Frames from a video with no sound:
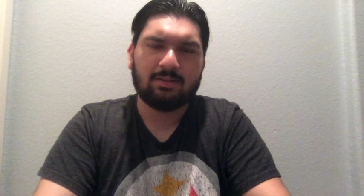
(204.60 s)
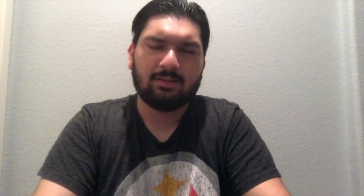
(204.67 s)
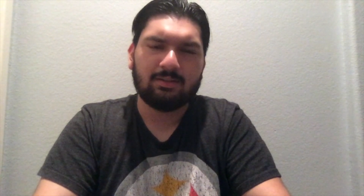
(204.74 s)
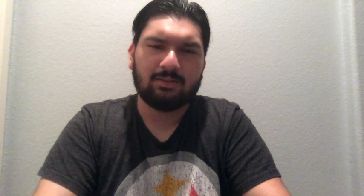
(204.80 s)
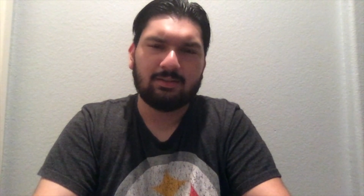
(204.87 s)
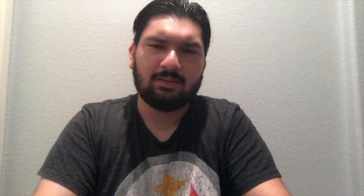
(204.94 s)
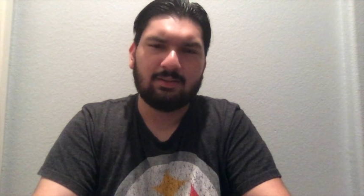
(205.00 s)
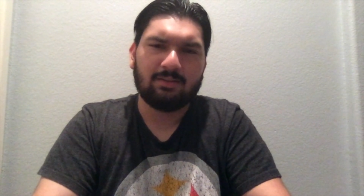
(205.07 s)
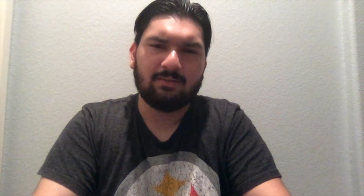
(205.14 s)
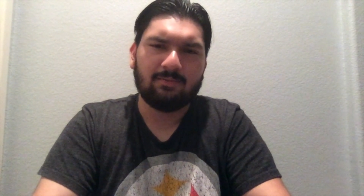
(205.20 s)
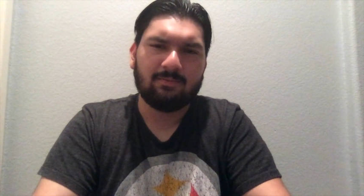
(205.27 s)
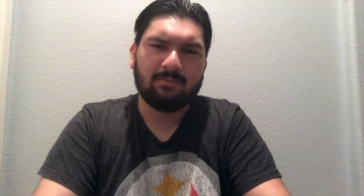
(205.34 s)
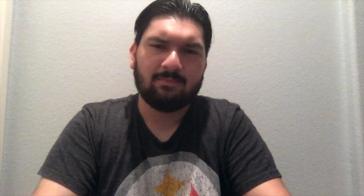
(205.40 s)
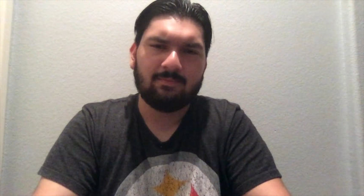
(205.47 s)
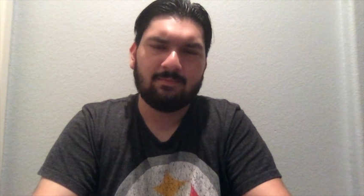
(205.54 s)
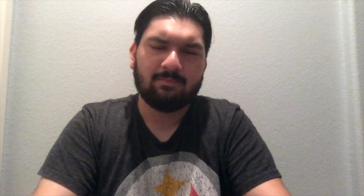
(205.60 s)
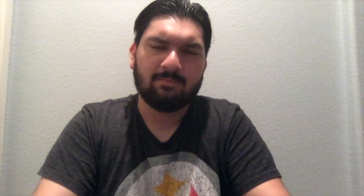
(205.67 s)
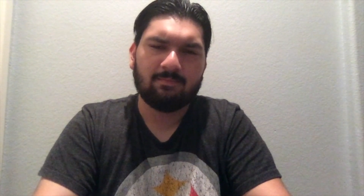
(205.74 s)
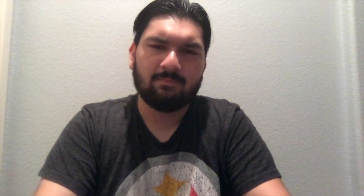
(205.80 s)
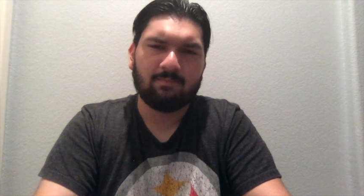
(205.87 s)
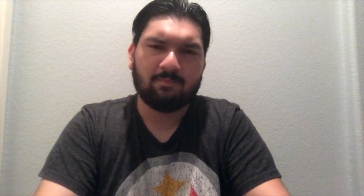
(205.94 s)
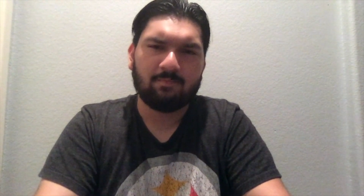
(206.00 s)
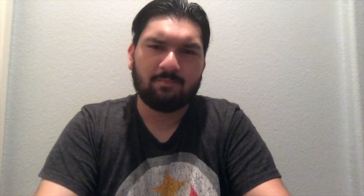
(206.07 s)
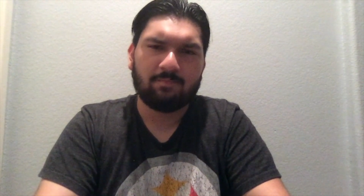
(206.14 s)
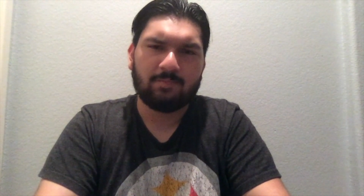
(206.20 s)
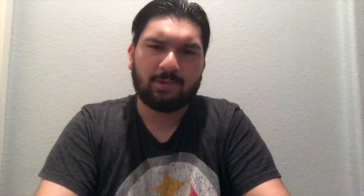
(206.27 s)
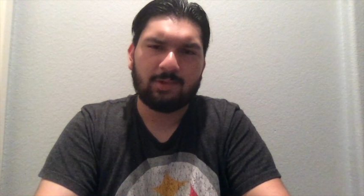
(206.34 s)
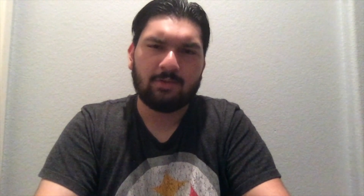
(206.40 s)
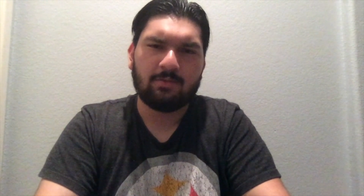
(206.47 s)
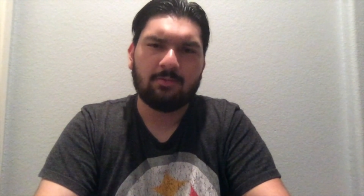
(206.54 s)
uh,
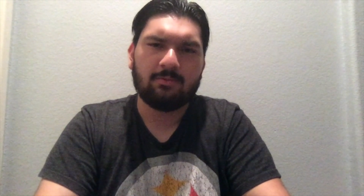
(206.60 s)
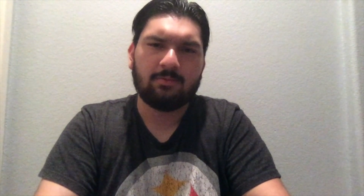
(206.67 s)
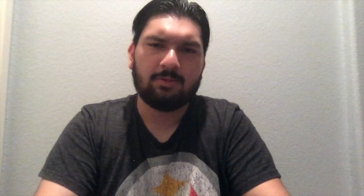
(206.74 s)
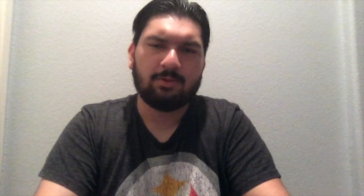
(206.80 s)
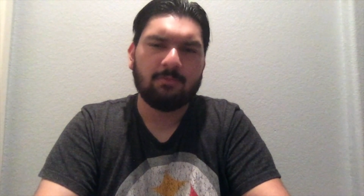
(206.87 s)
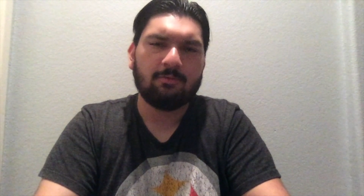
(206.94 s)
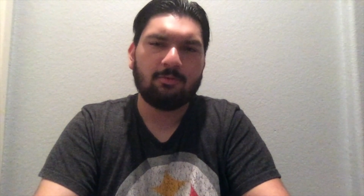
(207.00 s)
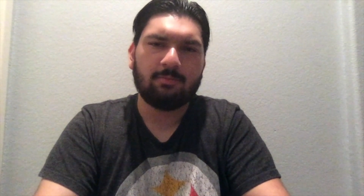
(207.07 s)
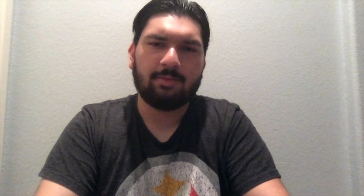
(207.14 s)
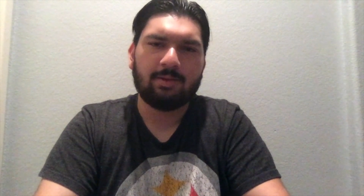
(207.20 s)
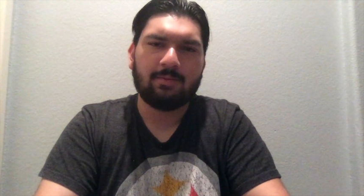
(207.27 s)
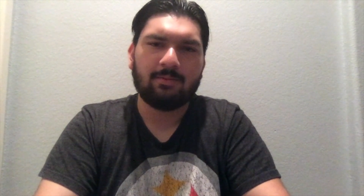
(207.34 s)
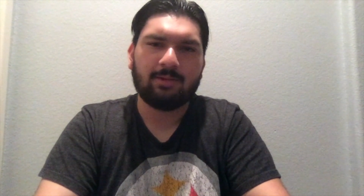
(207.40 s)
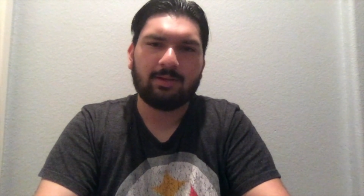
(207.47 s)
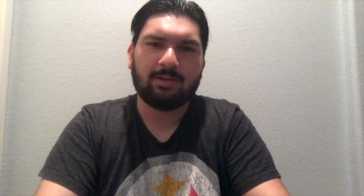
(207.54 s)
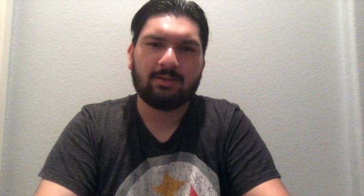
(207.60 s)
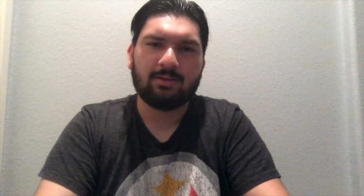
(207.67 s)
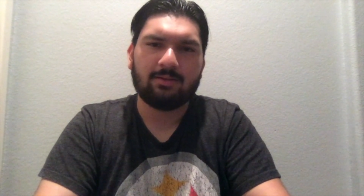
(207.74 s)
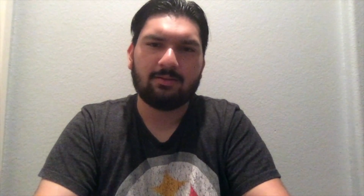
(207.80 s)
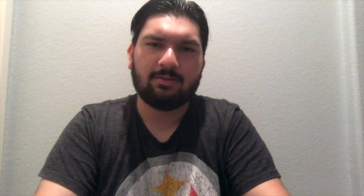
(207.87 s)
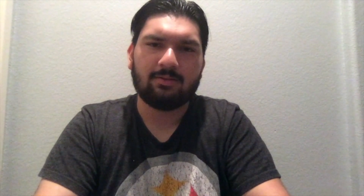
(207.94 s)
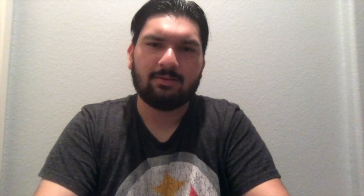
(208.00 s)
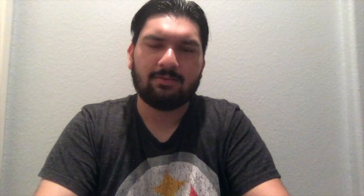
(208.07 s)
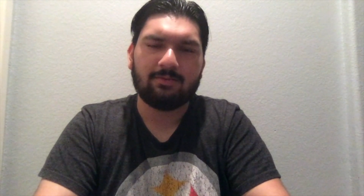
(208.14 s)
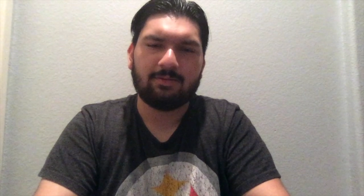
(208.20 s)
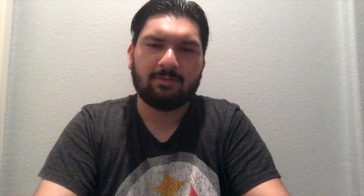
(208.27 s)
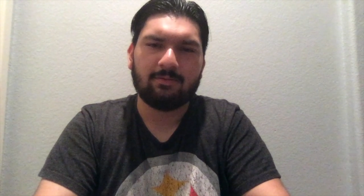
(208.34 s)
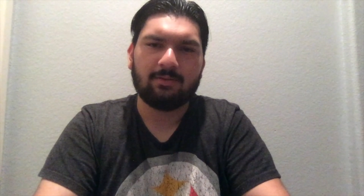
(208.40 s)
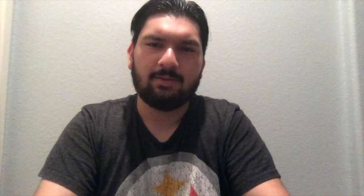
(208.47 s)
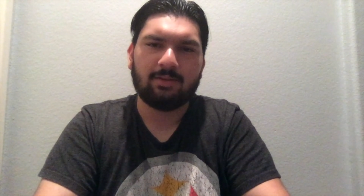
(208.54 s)
you will be able to get through it if you
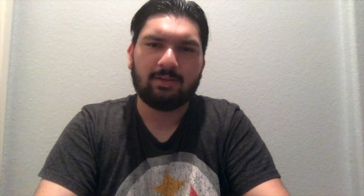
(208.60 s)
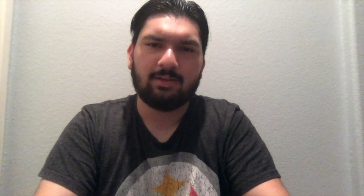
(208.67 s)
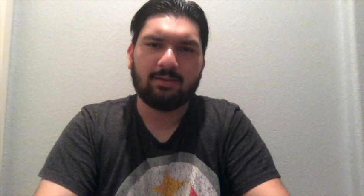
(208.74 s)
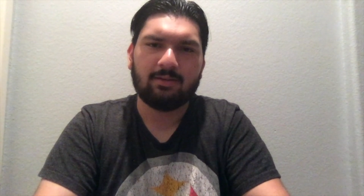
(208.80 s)
really